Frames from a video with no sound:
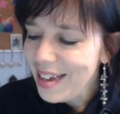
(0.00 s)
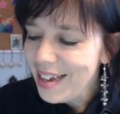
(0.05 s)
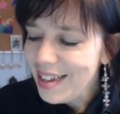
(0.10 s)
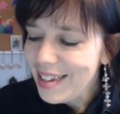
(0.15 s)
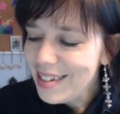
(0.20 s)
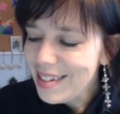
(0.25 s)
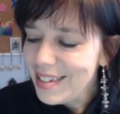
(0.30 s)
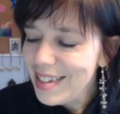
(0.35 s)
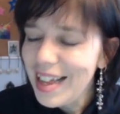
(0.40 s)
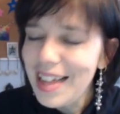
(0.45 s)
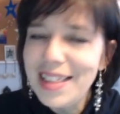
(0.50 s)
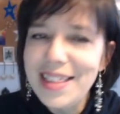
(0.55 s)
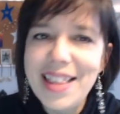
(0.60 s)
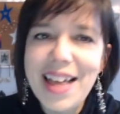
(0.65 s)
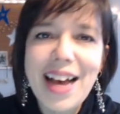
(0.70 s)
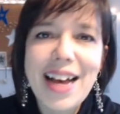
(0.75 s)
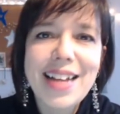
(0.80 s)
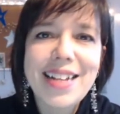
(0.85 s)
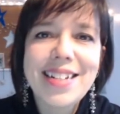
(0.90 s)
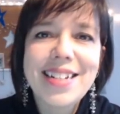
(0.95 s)
let
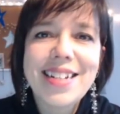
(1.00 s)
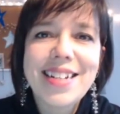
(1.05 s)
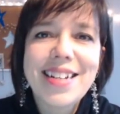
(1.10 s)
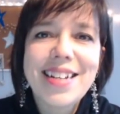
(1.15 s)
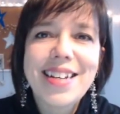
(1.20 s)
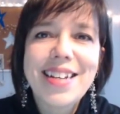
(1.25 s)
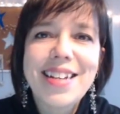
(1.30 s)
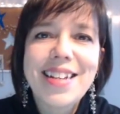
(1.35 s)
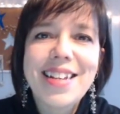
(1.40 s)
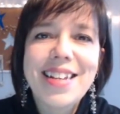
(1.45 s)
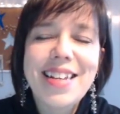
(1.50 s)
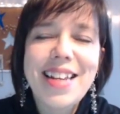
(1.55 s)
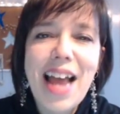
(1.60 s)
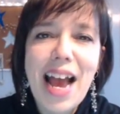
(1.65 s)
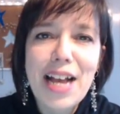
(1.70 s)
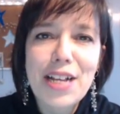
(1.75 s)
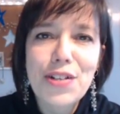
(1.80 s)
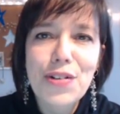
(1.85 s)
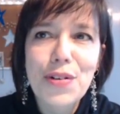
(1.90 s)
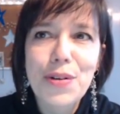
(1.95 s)
that
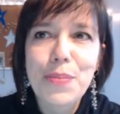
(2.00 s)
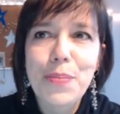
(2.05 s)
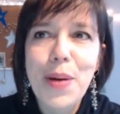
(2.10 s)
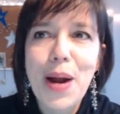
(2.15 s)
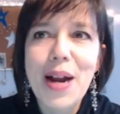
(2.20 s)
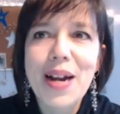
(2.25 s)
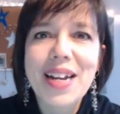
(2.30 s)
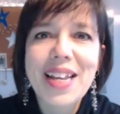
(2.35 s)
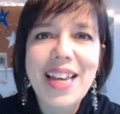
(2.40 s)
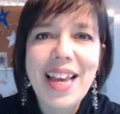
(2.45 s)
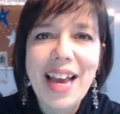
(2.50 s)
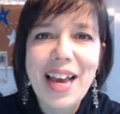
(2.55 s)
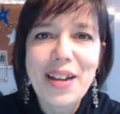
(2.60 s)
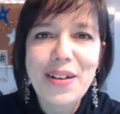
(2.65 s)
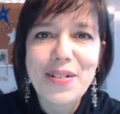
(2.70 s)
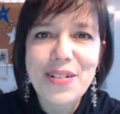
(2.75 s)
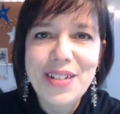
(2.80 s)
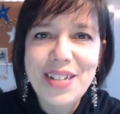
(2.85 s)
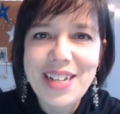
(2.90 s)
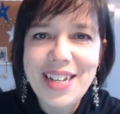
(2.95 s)
natural party
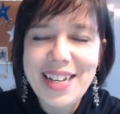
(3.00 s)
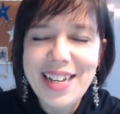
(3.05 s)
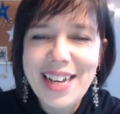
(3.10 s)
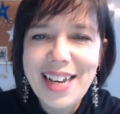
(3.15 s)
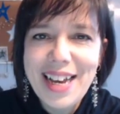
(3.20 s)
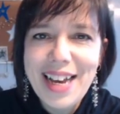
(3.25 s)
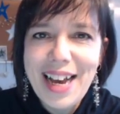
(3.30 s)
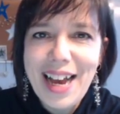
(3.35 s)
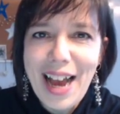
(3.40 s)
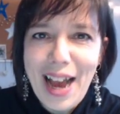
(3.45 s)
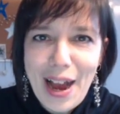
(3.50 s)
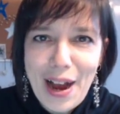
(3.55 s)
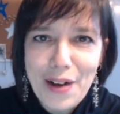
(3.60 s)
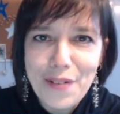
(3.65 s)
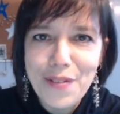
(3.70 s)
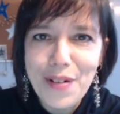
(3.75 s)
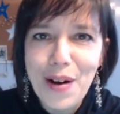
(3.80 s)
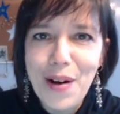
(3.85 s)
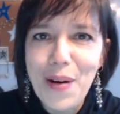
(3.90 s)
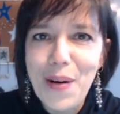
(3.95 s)
energy have
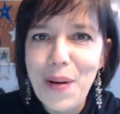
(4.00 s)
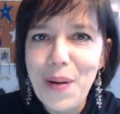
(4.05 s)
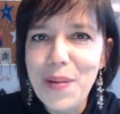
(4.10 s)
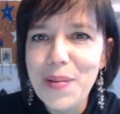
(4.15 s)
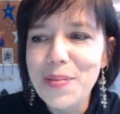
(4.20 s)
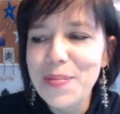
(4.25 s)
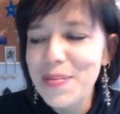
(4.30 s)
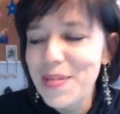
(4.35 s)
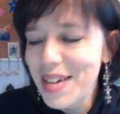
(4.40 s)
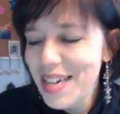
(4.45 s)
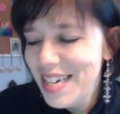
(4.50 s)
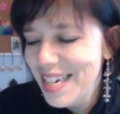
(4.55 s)
a home.